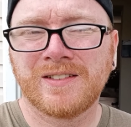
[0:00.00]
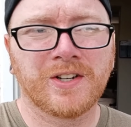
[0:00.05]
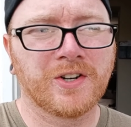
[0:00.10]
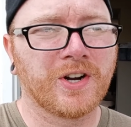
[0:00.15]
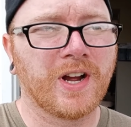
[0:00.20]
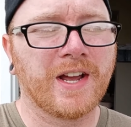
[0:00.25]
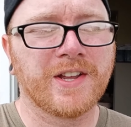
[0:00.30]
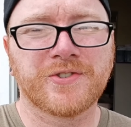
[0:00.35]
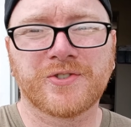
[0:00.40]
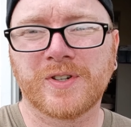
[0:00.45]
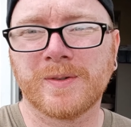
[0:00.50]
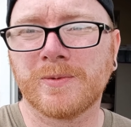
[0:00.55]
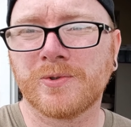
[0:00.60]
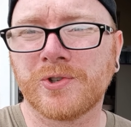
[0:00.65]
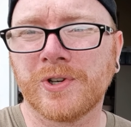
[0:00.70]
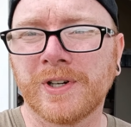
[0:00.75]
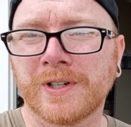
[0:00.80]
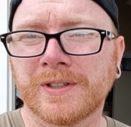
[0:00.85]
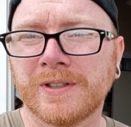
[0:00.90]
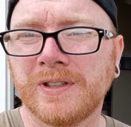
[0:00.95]
Here, ice cream
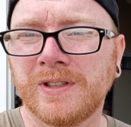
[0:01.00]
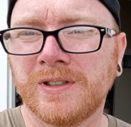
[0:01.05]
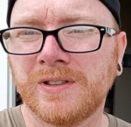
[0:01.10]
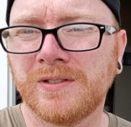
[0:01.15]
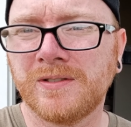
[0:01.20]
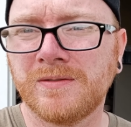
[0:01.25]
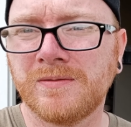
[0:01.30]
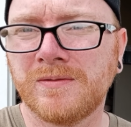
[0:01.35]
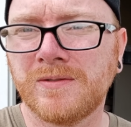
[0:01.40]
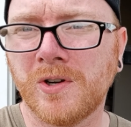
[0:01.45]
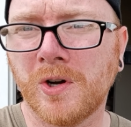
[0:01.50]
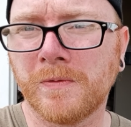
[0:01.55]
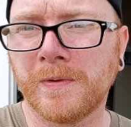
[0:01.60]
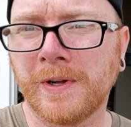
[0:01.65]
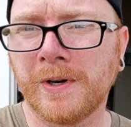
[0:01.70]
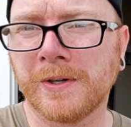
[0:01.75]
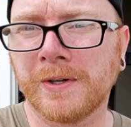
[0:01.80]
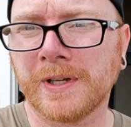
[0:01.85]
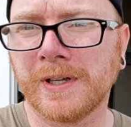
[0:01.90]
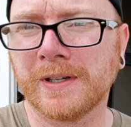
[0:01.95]
truck.
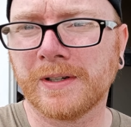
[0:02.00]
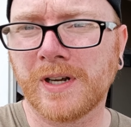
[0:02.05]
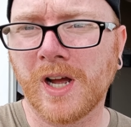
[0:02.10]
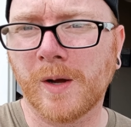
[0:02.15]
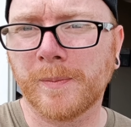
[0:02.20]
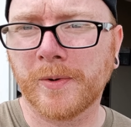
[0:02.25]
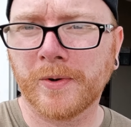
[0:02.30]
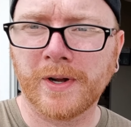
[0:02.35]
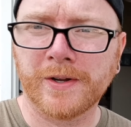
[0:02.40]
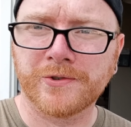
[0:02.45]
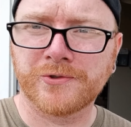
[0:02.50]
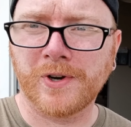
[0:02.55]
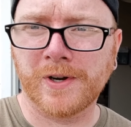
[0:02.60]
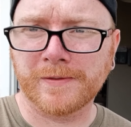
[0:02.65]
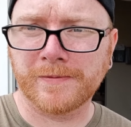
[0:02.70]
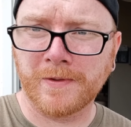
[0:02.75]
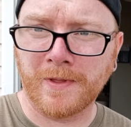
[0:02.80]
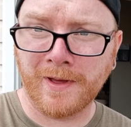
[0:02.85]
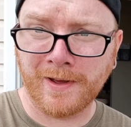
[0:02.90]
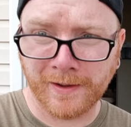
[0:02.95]
Hopefully I don't get copyright struck
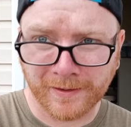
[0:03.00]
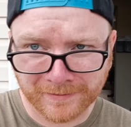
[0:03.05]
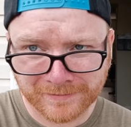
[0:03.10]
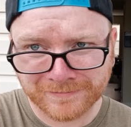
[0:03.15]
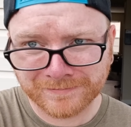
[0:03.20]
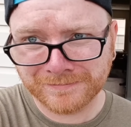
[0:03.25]
for that.